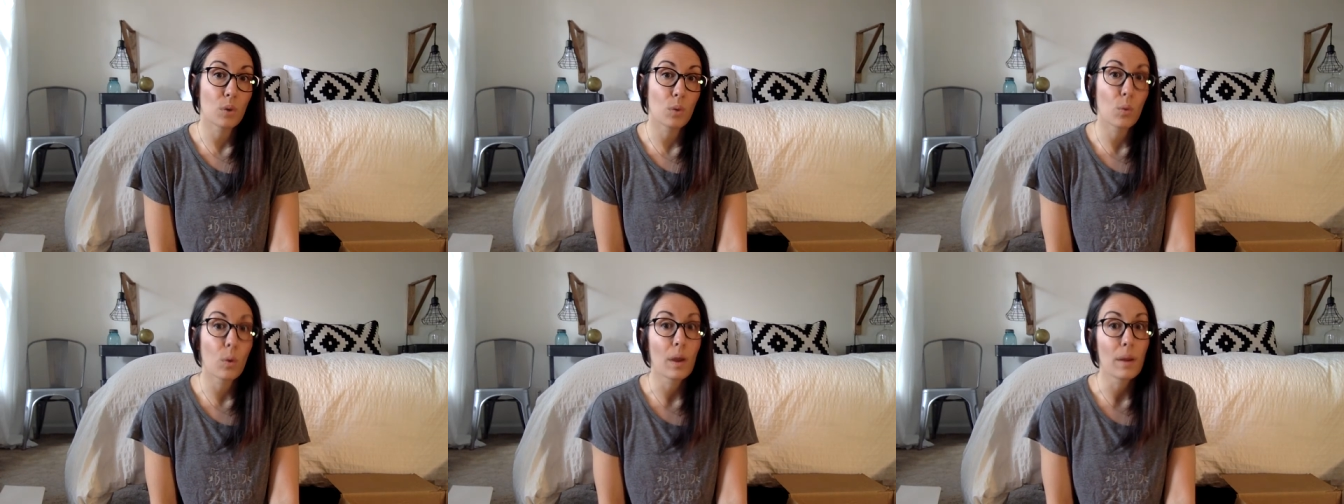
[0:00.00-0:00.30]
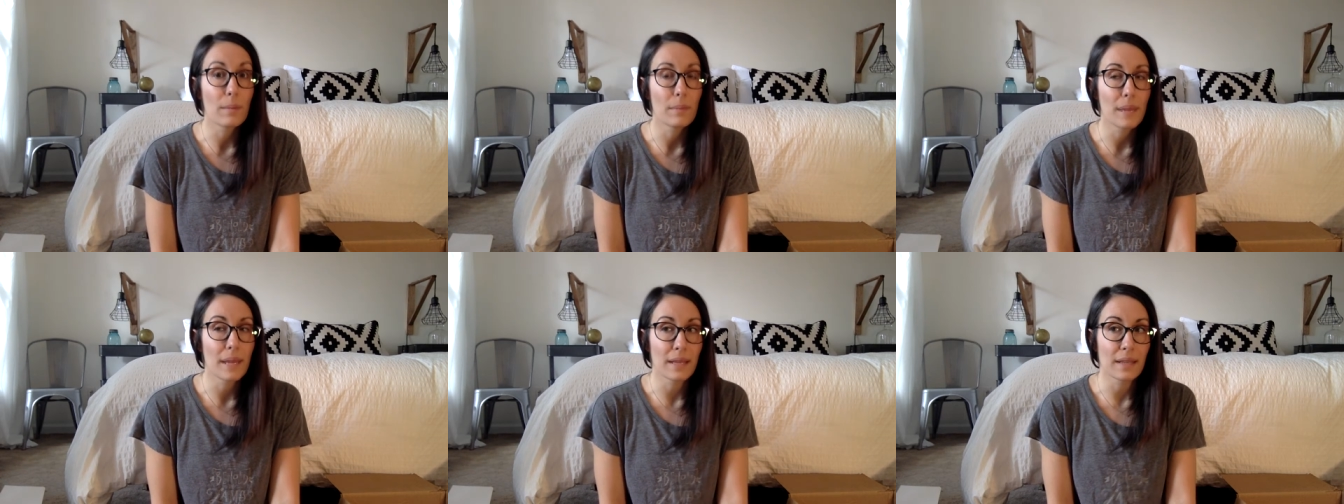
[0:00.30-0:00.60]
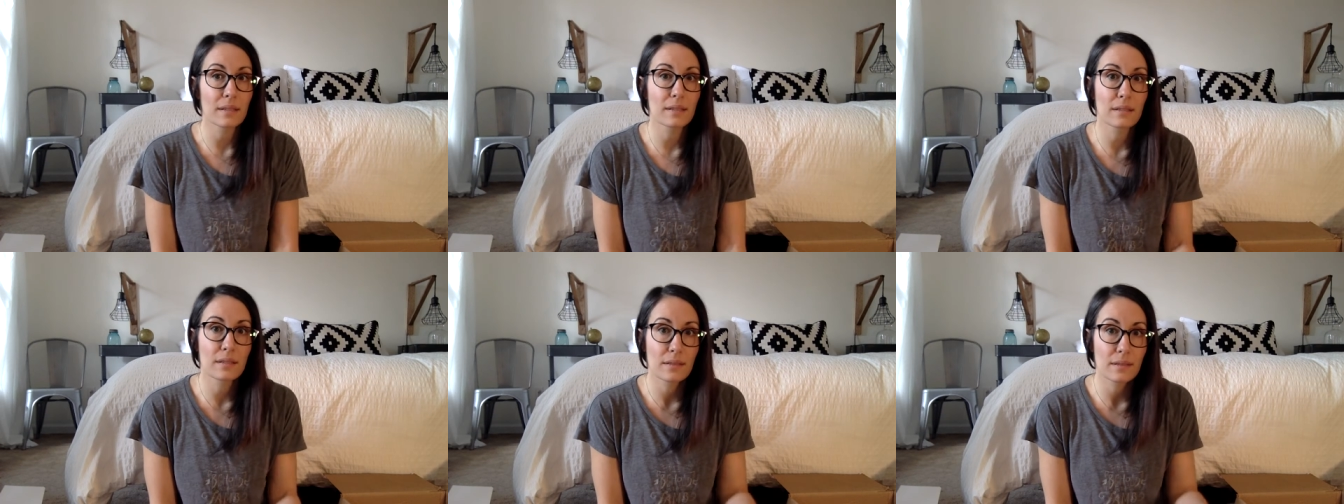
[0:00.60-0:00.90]
what
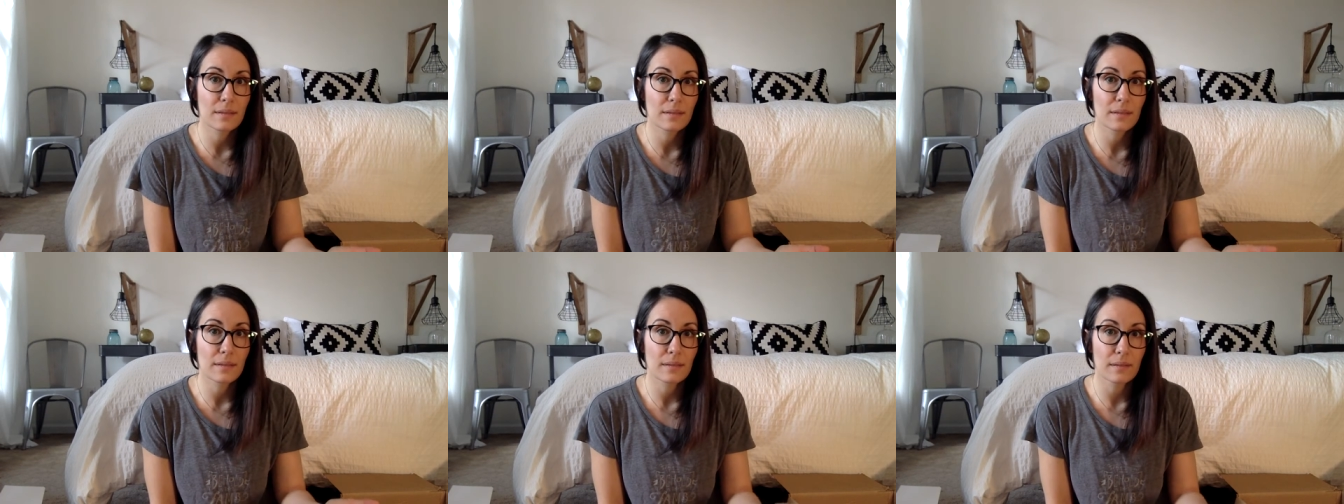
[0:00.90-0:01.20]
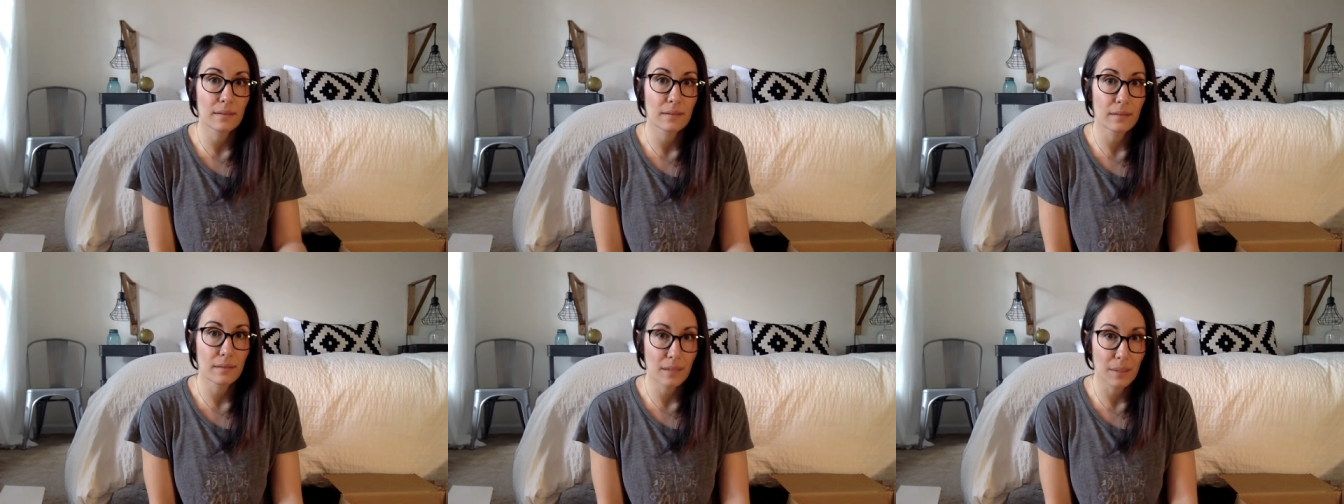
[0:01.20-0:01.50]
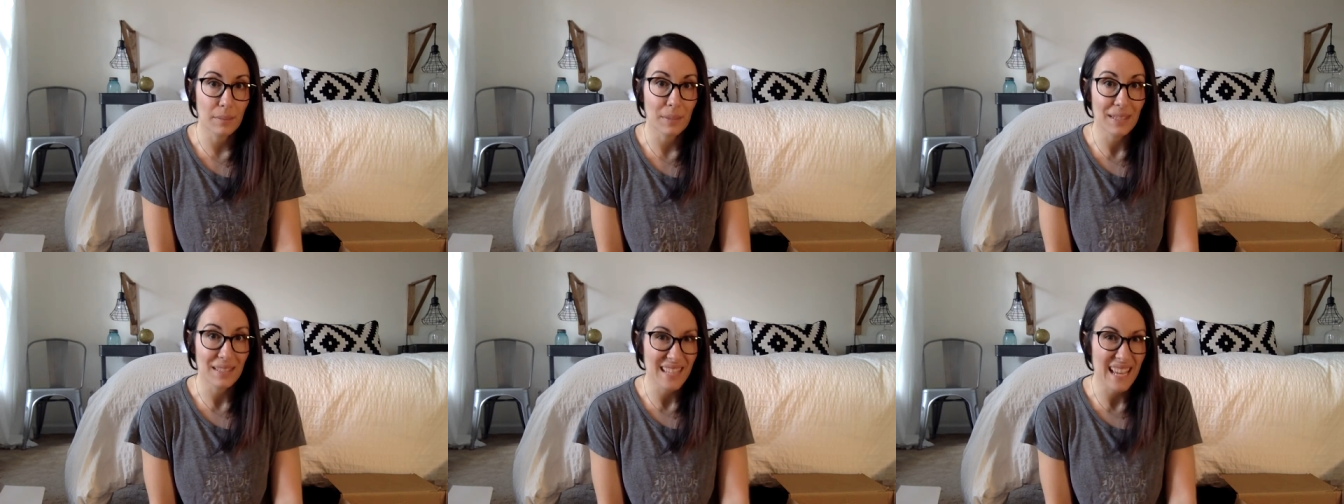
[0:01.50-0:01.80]
makes
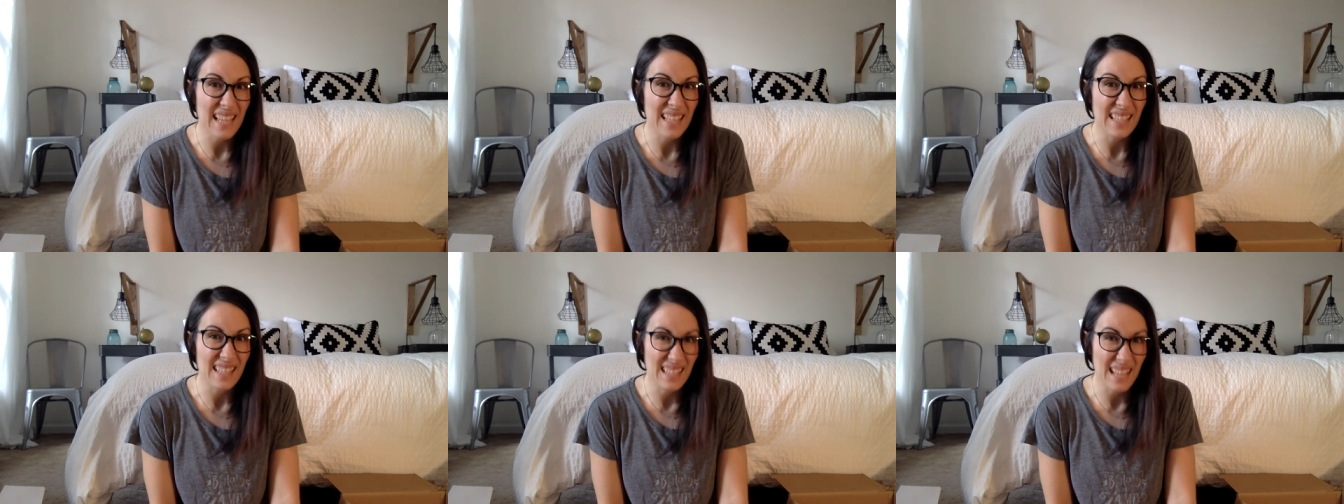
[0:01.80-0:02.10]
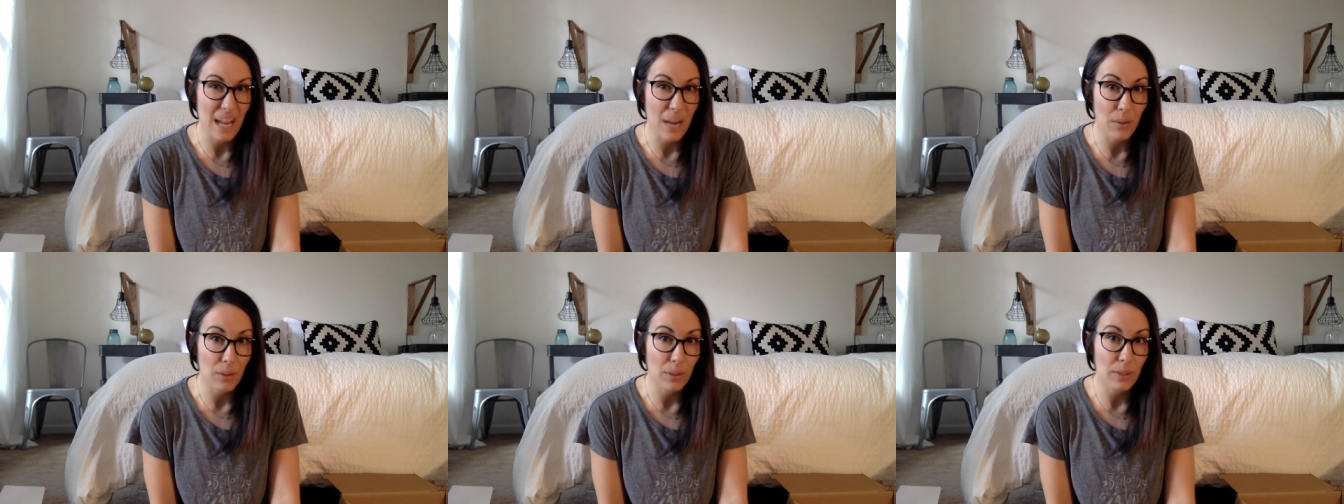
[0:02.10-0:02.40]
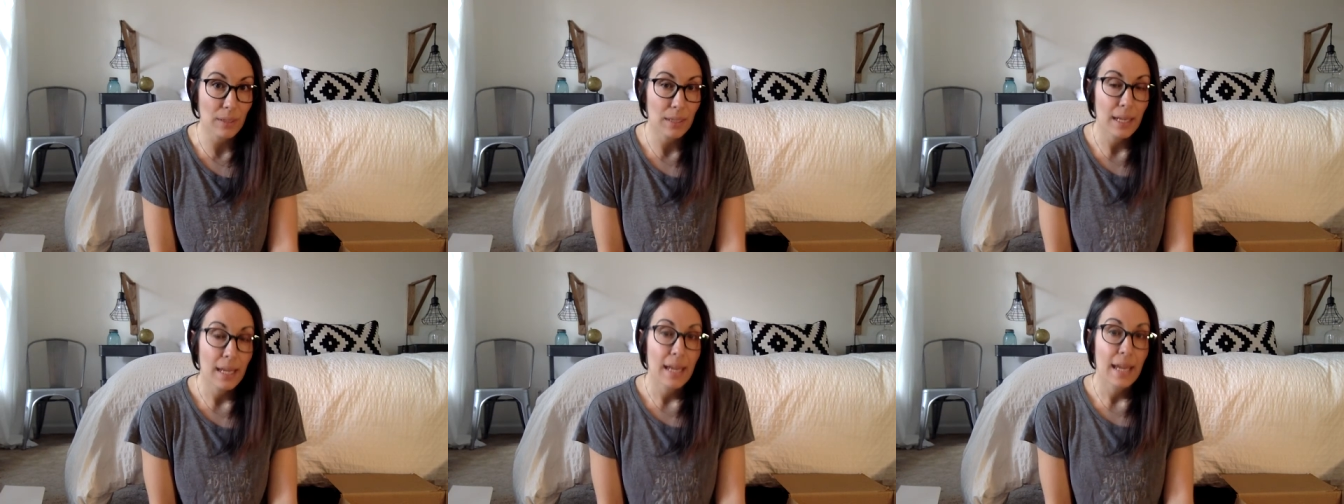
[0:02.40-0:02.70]
lemon tastes sour,